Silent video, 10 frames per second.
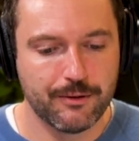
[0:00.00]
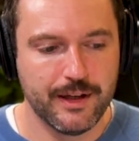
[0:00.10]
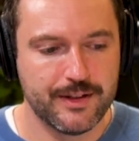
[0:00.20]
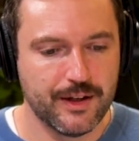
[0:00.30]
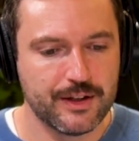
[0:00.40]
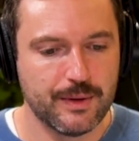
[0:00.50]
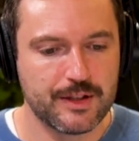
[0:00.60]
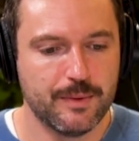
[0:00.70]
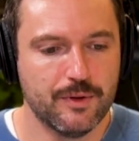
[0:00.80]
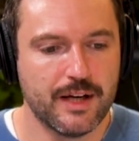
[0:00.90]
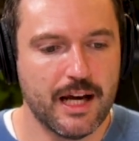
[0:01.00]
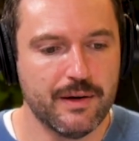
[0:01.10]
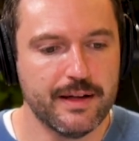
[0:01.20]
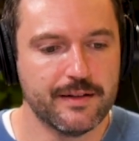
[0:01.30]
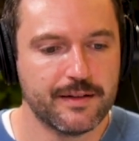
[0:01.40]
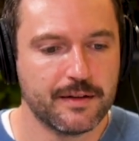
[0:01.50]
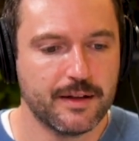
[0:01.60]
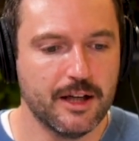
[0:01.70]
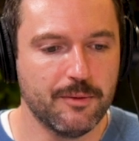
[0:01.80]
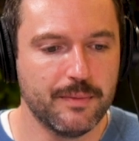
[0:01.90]
really starting to explore now is
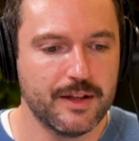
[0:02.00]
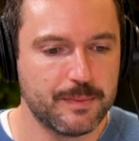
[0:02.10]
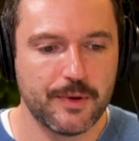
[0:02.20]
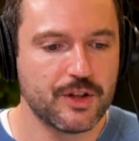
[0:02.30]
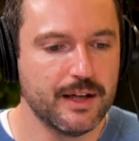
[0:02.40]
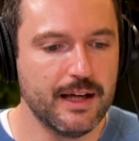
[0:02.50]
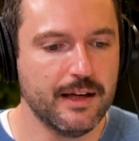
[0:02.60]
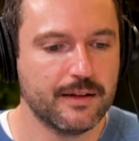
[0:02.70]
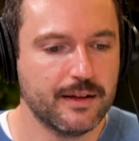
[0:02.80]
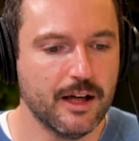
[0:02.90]
especially